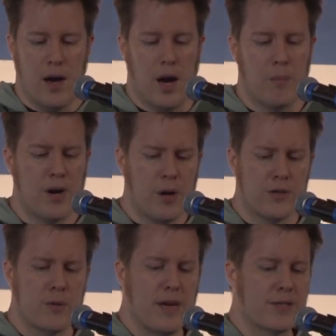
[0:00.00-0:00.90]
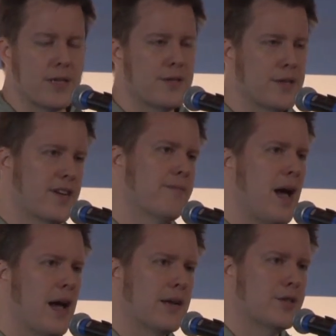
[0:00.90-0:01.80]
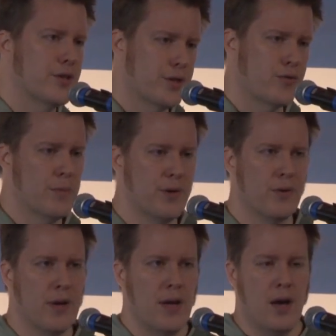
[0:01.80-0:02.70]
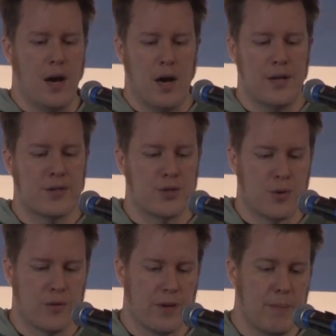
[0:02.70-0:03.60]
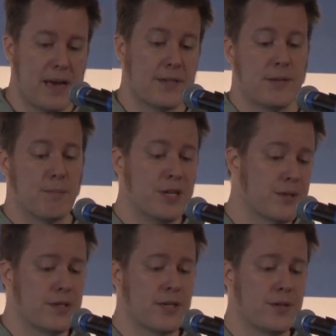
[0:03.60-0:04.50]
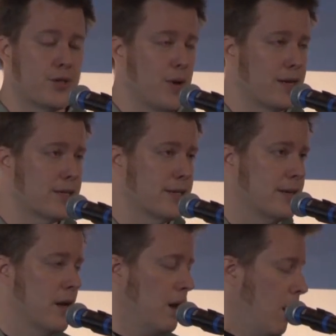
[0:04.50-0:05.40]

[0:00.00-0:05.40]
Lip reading: But it also makes sense to give back and to contribute, and to sort of, it makes business sense to actually,